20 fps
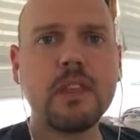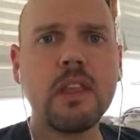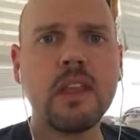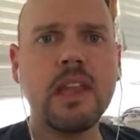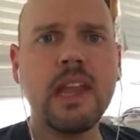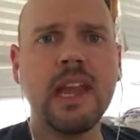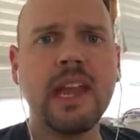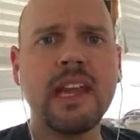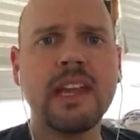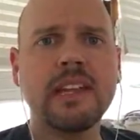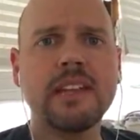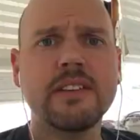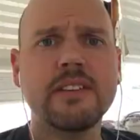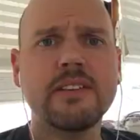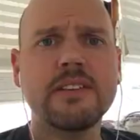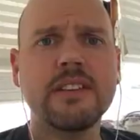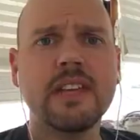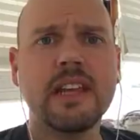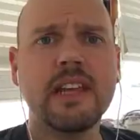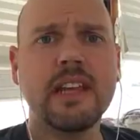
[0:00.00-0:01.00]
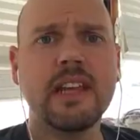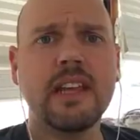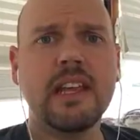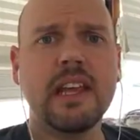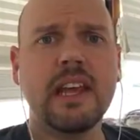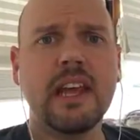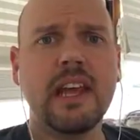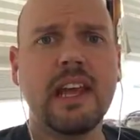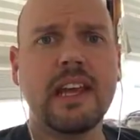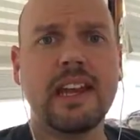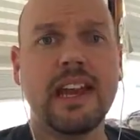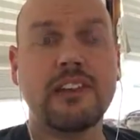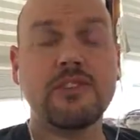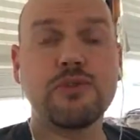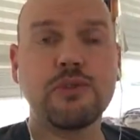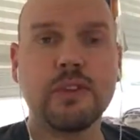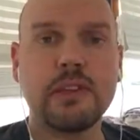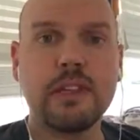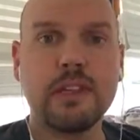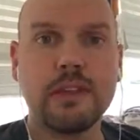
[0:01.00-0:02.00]
And
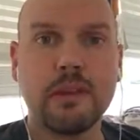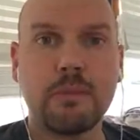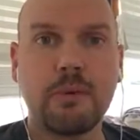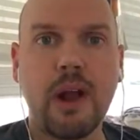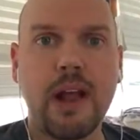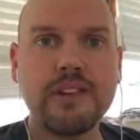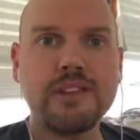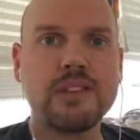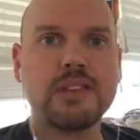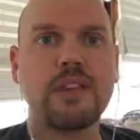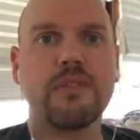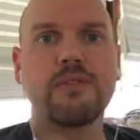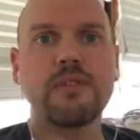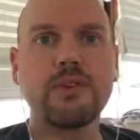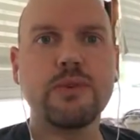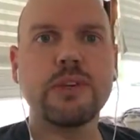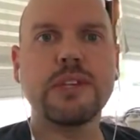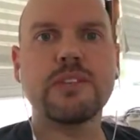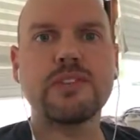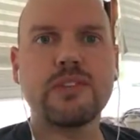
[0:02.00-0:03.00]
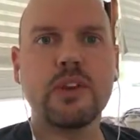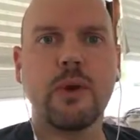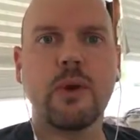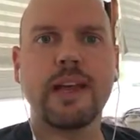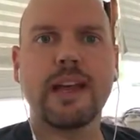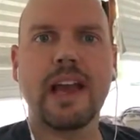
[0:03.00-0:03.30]
as in the process of doing so,